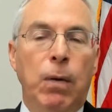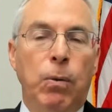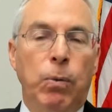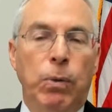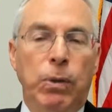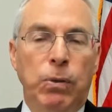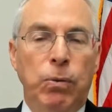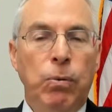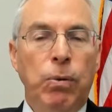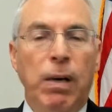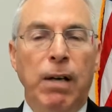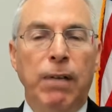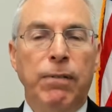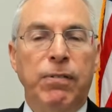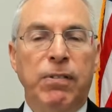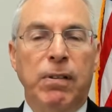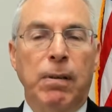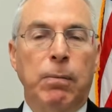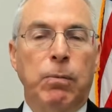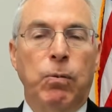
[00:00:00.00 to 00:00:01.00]
We do
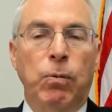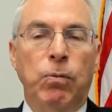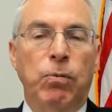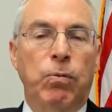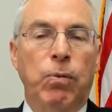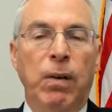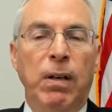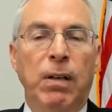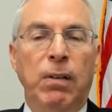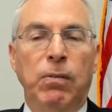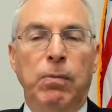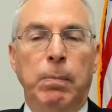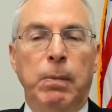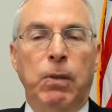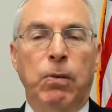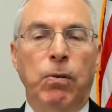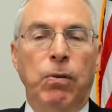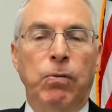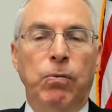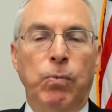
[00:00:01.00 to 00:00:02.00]
have some constraints
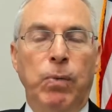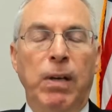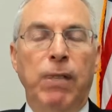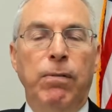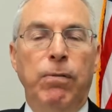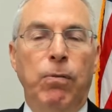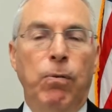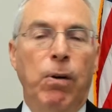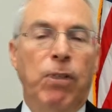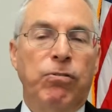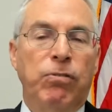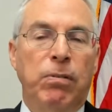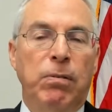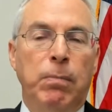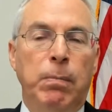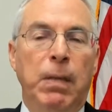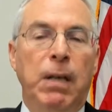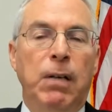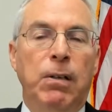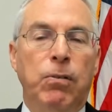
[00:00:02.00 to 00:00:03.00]
because we have a
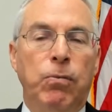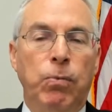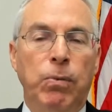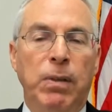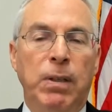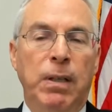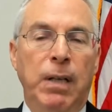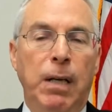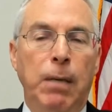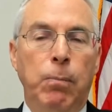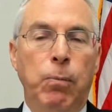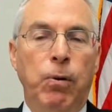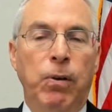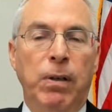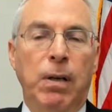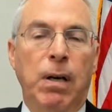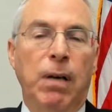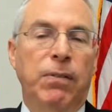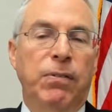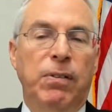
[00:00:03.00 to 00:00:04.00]
Russian military
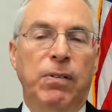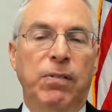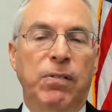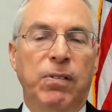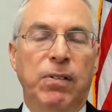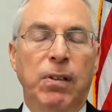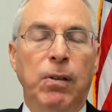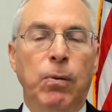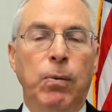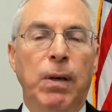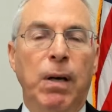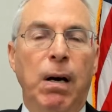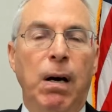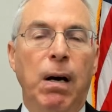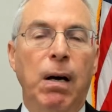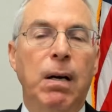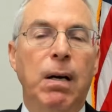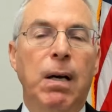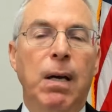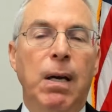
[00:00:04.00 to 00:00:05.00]
neighboring us in
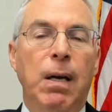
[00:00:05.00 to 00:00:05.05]
Syria,